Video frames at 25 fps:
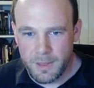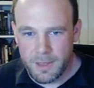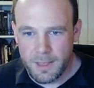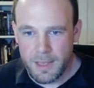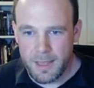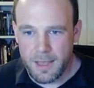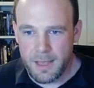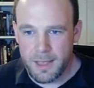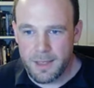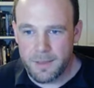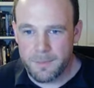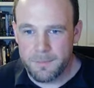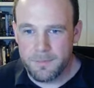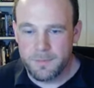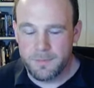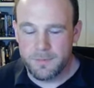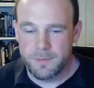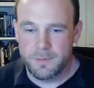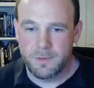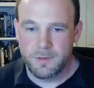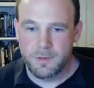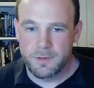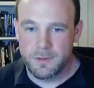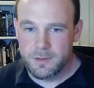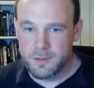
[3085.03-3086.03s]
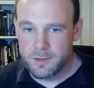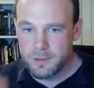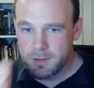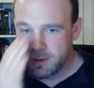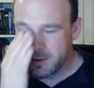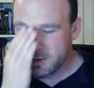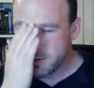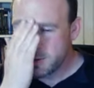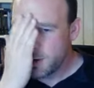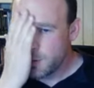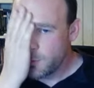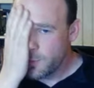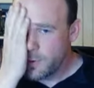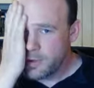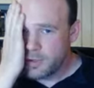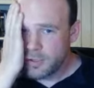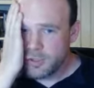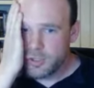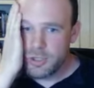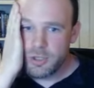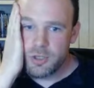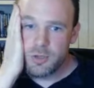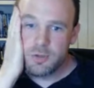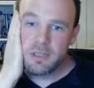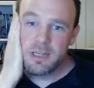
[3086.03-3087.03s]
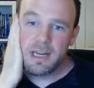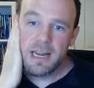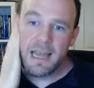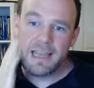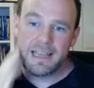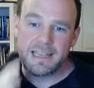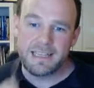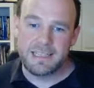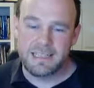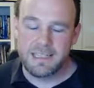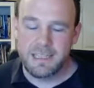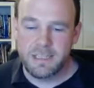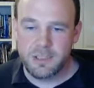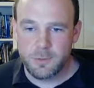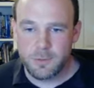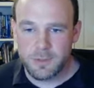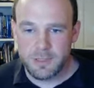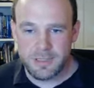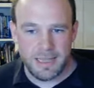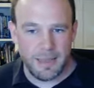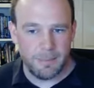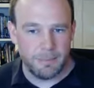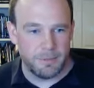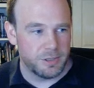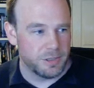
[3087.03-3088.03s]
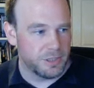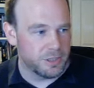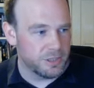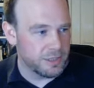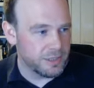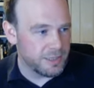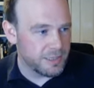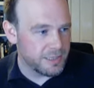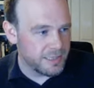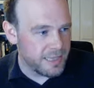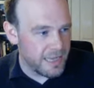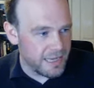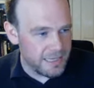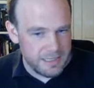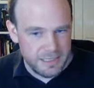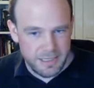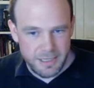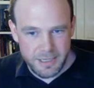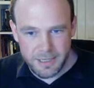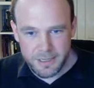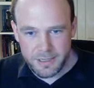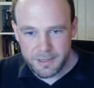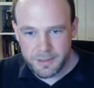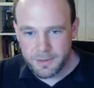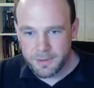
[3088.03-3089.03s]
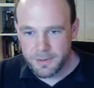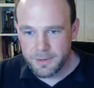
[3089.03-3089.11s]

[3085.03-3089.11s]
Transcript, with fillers: Um, so we could choose legacy to establish a successor.